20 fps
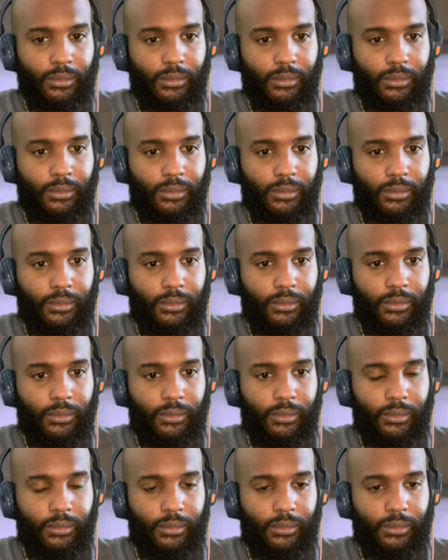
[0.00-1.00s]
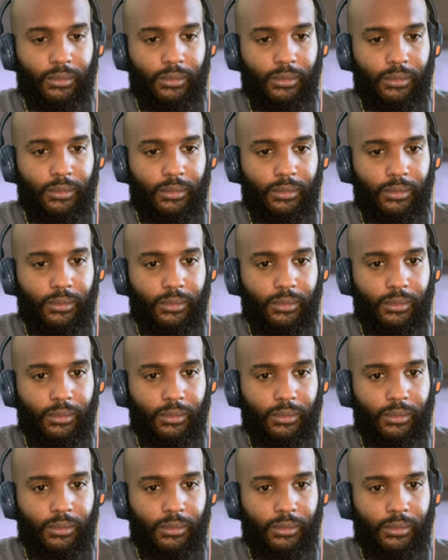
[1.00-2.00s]

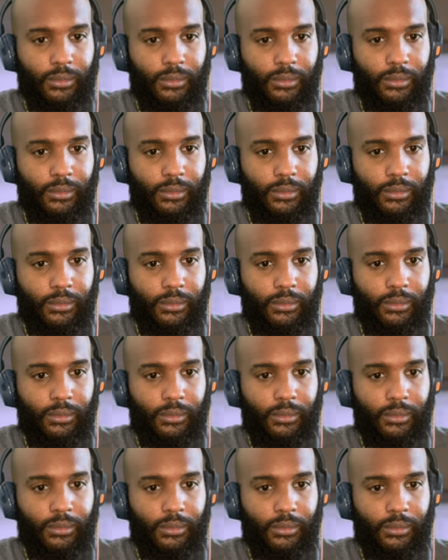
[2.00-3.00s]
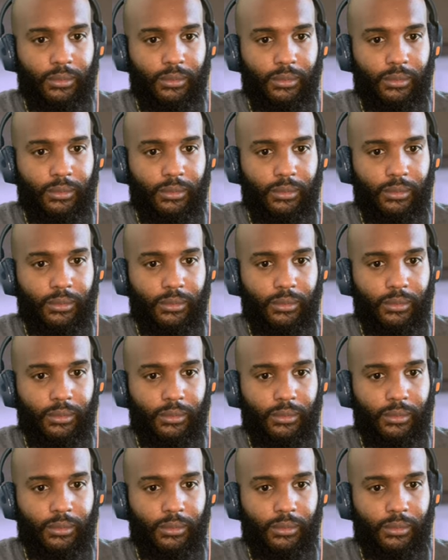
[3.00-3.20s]
The person shown says nothing.